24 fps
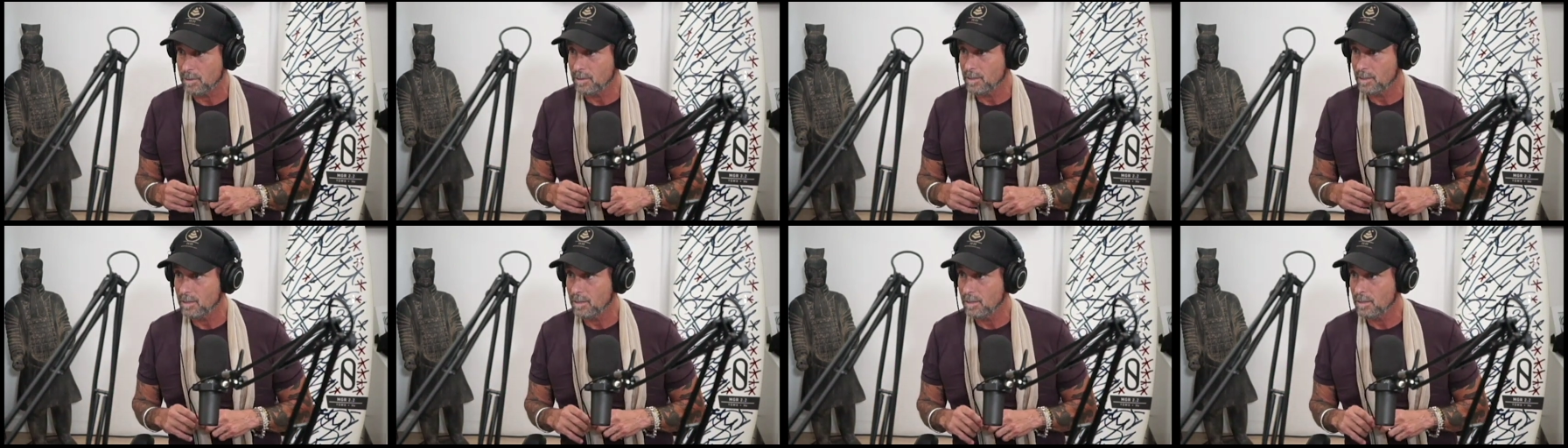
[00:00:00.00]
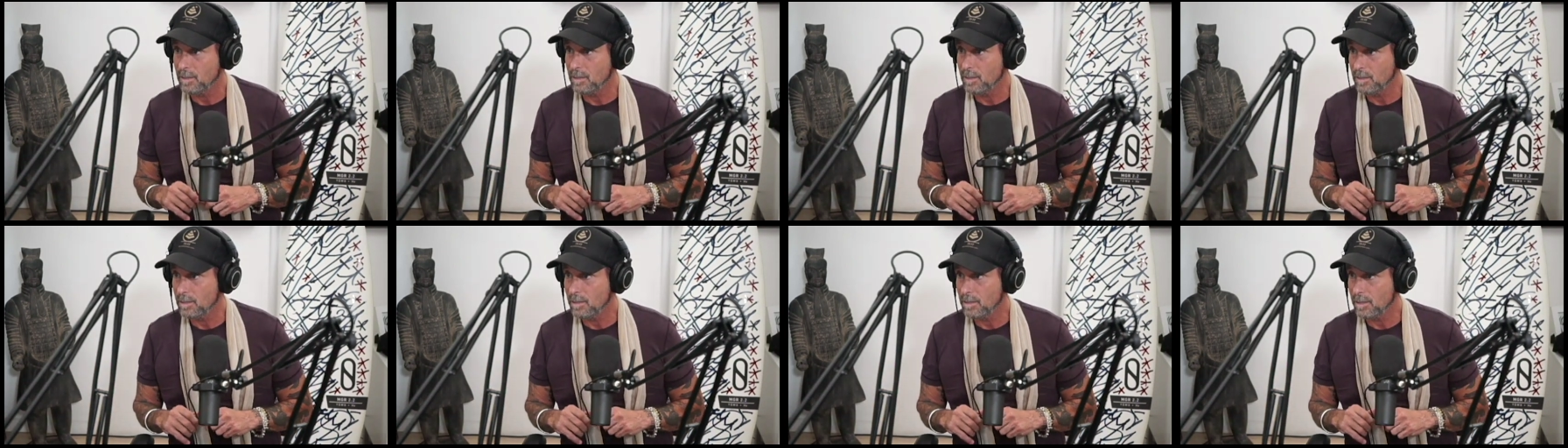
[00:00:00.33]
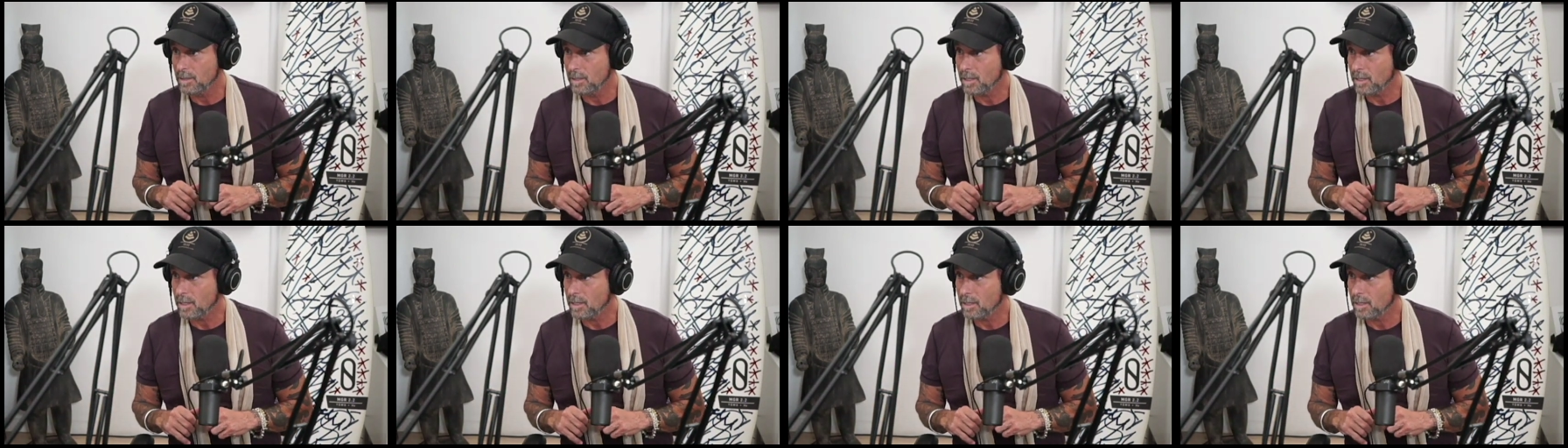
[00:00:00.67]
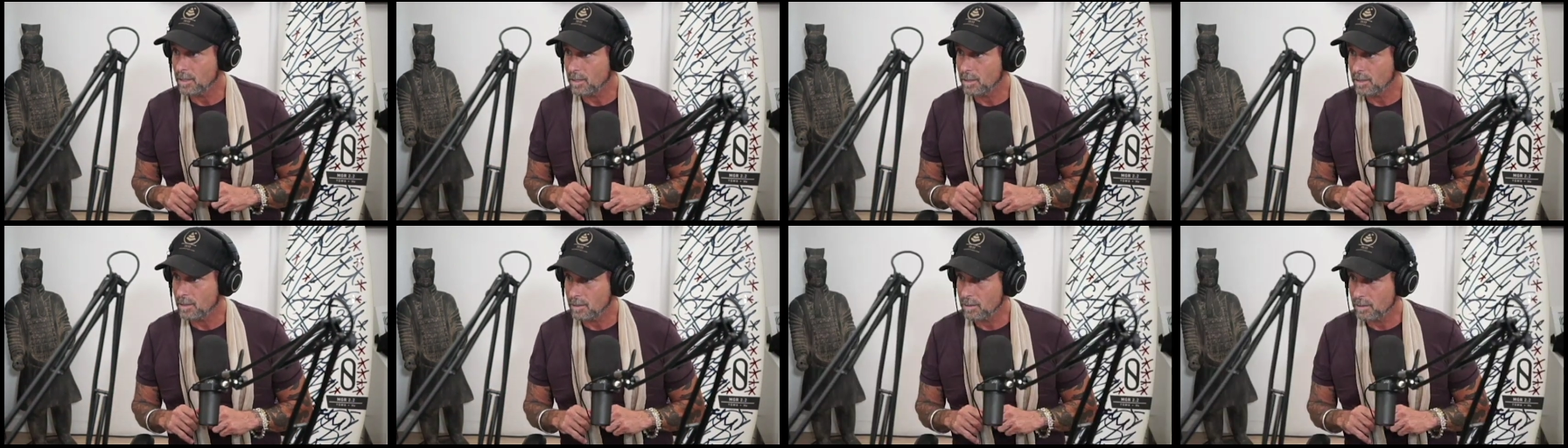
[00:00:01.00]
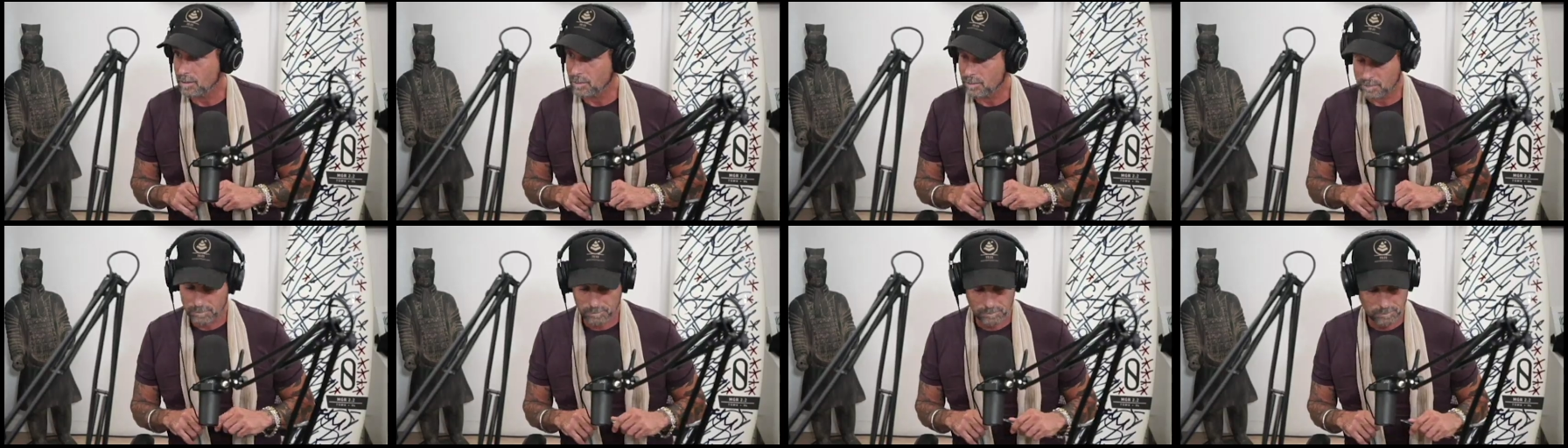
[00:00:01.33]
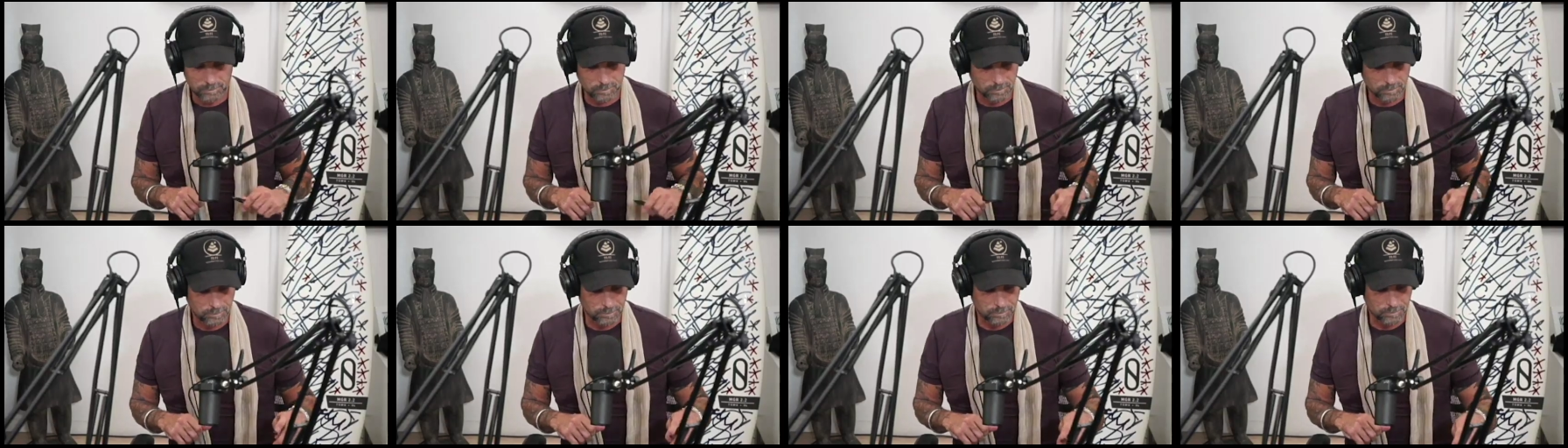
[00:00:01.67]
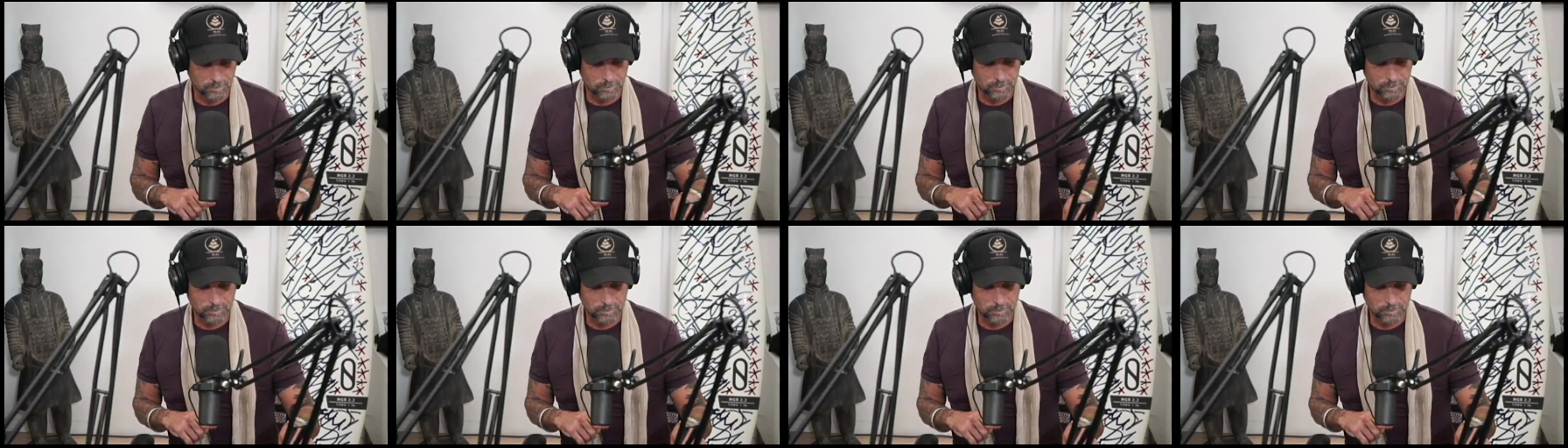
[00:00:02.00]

for sure. I mean, trust me, I